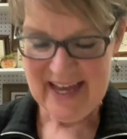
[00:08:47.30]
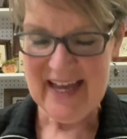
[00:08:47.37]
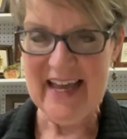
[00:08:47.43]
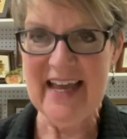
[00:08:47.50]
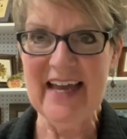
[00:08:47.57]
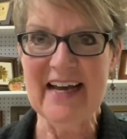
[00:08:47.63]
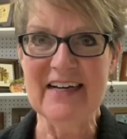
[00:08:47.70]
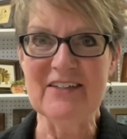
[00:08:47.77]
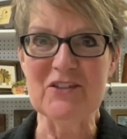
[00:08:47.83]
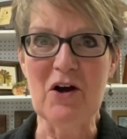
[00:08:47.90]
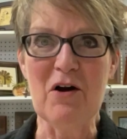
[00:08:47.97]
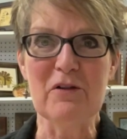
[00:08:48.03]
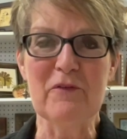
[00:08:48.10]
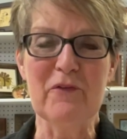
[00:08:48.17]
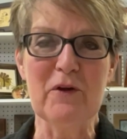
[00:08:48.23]
and
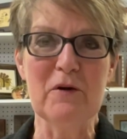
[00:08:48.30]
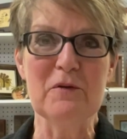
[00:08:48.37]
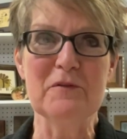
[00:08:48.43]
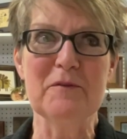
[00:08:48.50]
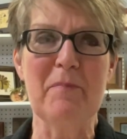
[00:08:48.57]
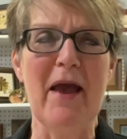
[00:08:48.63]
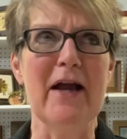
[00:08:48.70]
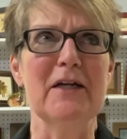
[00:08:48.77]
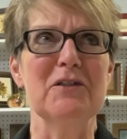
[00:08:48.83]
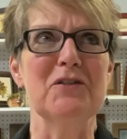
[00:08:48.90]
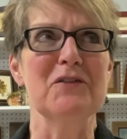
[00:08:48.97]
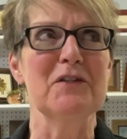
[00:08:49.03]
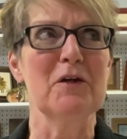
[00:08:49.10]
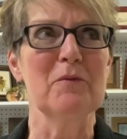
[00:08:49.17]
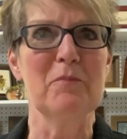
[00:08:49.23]
all of those
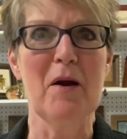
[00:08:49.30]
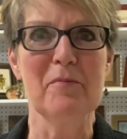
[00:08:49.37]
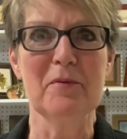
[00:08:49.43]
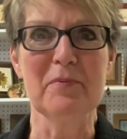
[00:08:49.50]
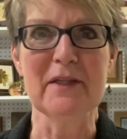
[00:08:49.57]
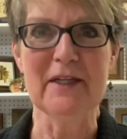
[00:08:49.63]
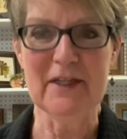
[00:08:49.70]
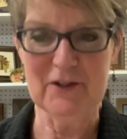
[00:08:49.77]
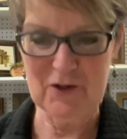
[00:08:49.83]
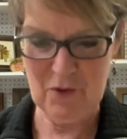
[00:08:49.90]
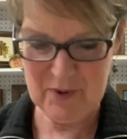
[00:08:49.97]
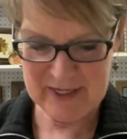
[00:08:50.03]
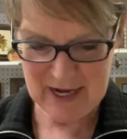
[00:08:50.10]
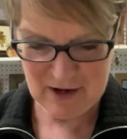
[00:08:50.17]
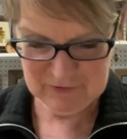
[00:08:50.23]
packages are probably
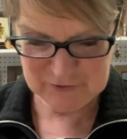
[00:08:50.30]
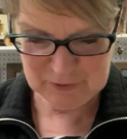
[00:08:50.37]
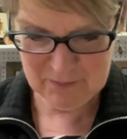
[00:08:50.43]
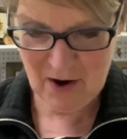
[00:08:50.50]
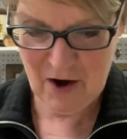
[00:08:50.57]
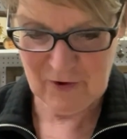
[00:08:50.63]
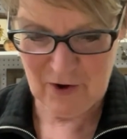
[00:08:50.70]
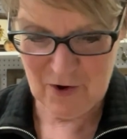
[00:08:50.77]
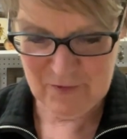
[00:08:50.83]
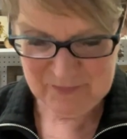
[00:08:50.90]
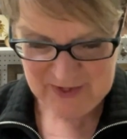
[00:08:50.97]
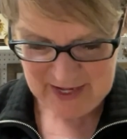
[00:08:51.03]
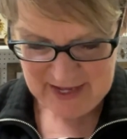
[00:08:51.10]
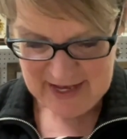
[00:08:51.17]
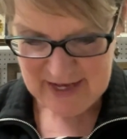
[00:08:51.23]
going out tomorrow.
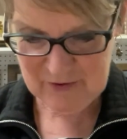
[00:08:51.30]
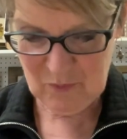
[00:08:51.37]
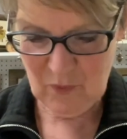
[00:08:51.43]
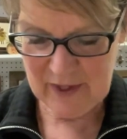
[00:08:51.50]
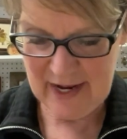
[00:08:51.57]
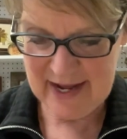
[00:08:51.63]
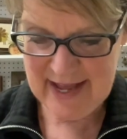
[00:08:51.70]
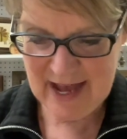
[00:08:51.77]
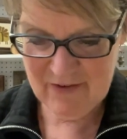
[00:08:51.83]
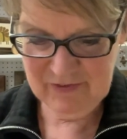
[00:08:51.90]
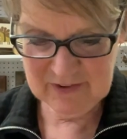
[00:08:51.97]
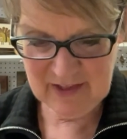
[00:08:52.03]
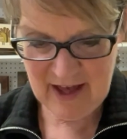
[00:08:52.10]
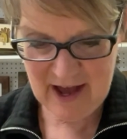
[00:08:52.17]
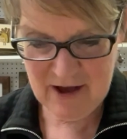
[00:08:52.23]
And what I
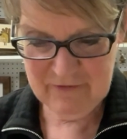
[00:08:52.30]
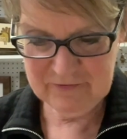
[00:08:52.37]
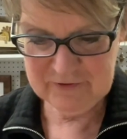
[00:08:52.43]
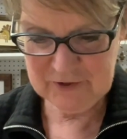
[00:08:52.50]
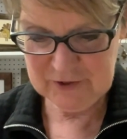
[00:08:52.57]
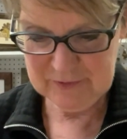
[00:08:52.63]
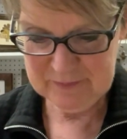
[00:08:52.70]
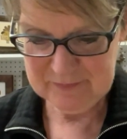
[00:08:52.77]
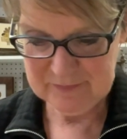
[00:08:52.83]
have left